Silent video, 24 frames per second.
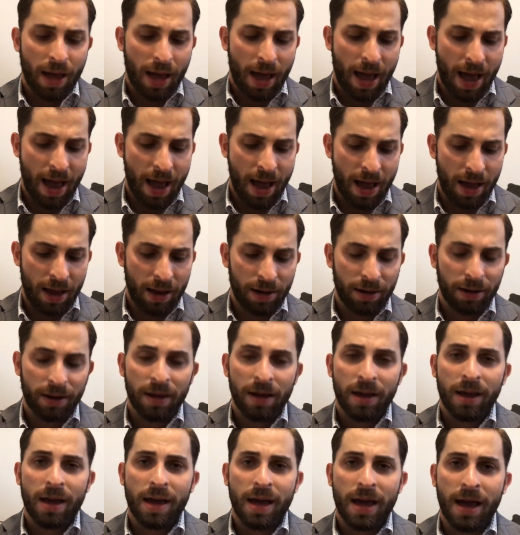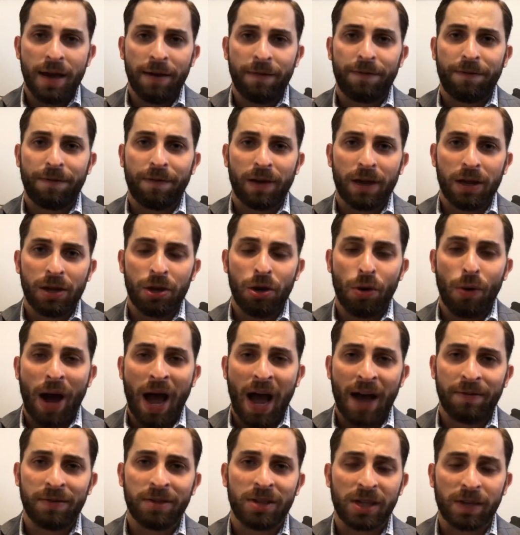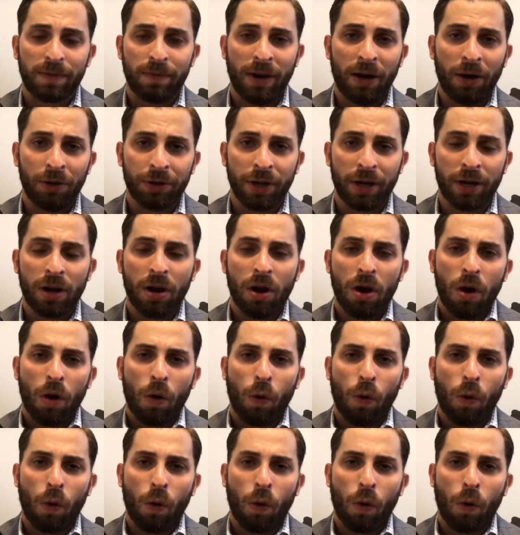and if you haven't smelled it,